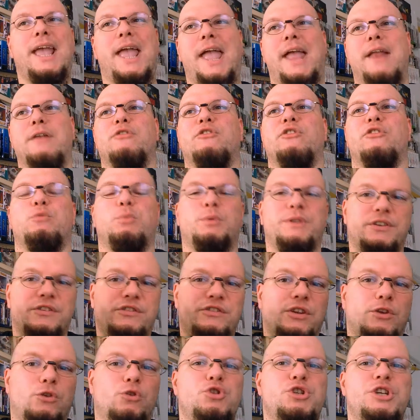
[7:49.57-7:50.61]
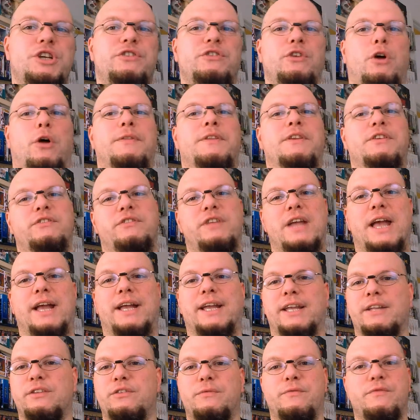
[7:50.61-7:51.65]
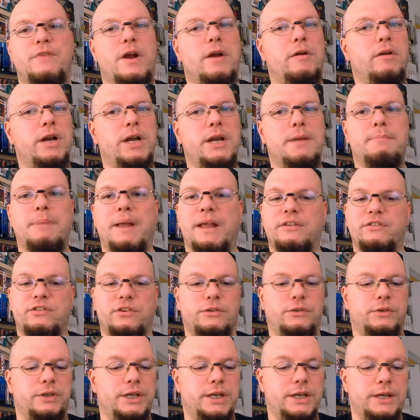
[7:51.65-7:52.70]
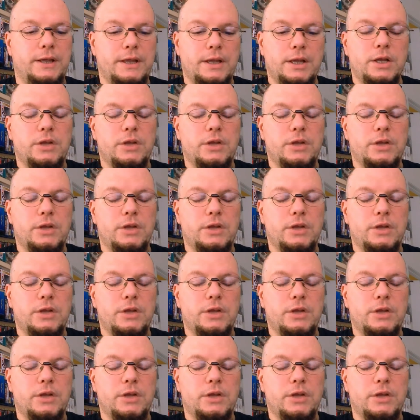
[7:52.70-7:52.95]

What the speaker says: And just with the synergies on this deck, it's very basically